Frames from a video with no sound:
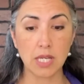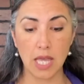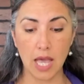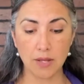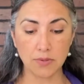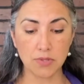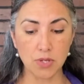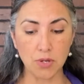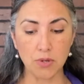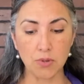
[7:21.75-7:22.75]
And
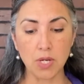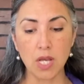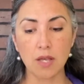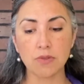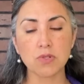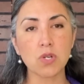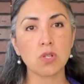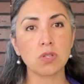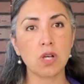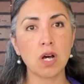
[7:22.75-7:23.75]
so there's a
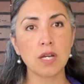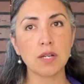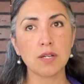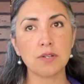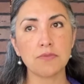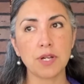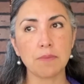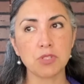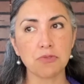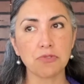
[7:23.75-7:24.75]
lot of
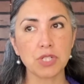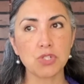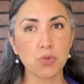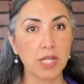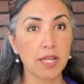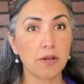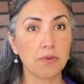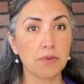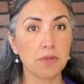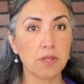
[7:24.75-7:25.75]
different joint
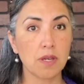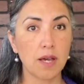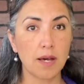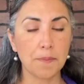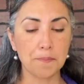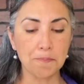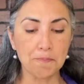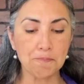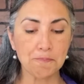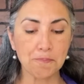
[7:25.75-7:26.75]
health
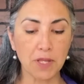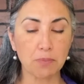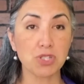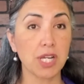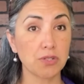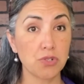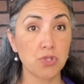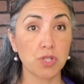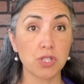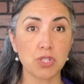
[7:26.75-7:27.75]
protectors
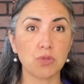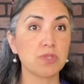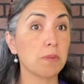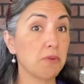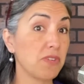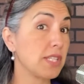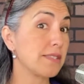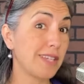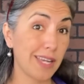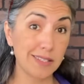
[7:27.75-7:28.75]
you can do. Some of it
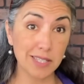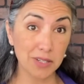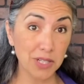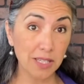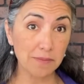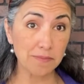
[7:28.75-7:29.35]
is dietary.